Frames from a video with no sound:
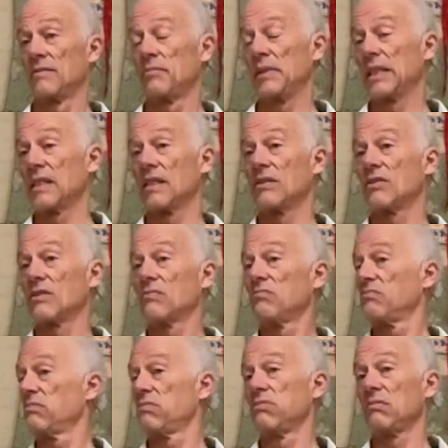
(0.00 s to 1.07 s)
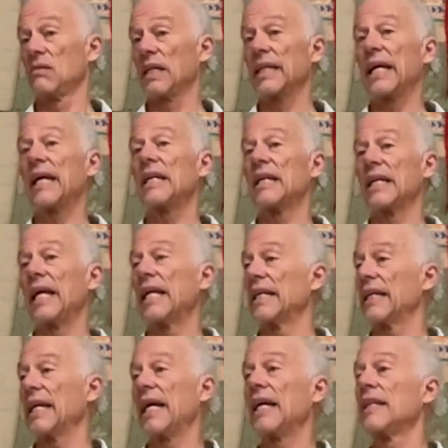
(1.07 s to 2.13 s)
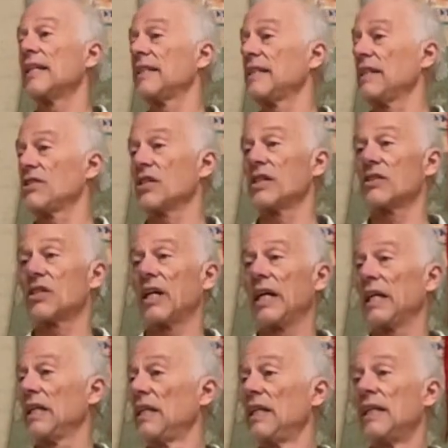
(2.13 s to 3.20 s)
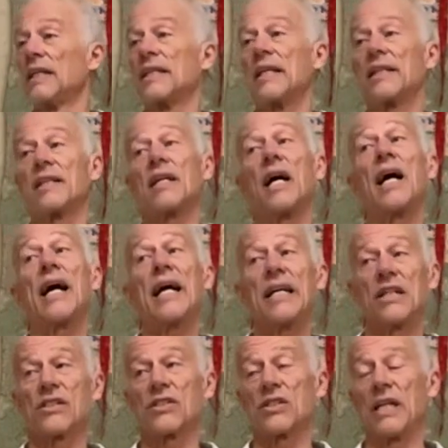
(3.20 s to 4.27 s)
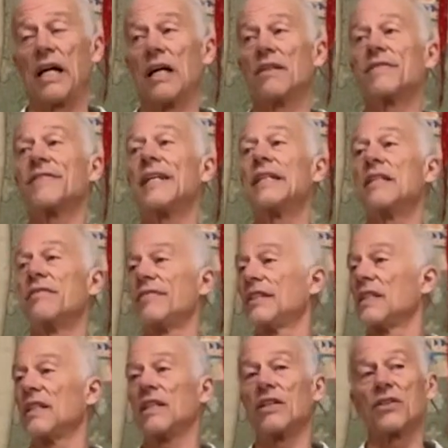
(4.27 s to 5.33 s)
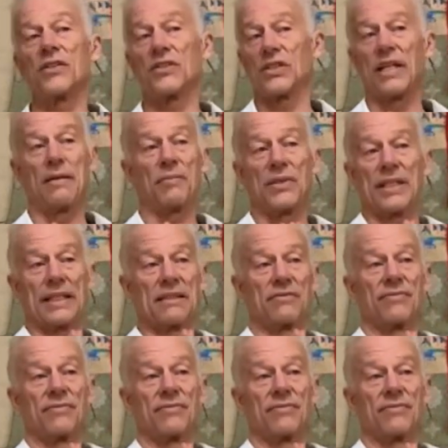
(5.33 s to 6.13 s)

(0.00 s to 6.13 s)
Because again and again and again, the teachings say that the higher self and divinity are the same thing.